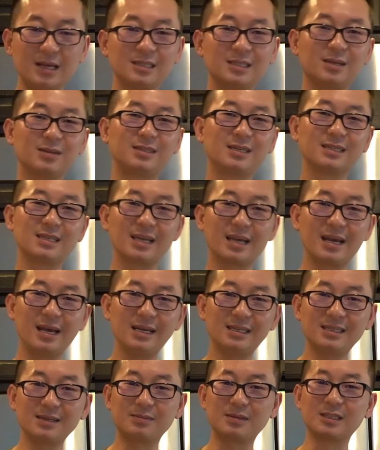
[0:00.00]
So just in
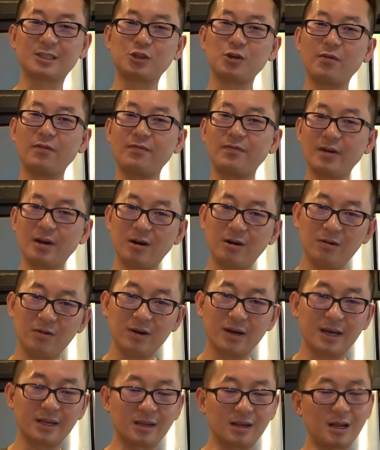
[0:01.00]
case if the shrimp
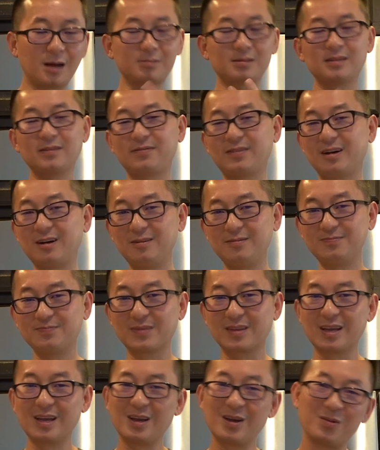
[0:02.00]
fell and the lobster fell,
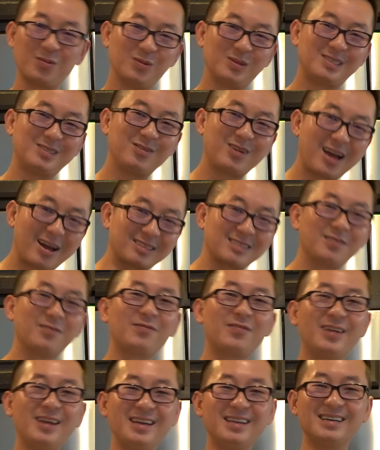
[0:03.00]
we still got some
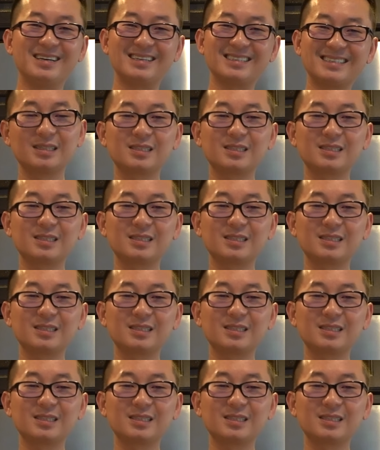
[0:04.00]
fajita.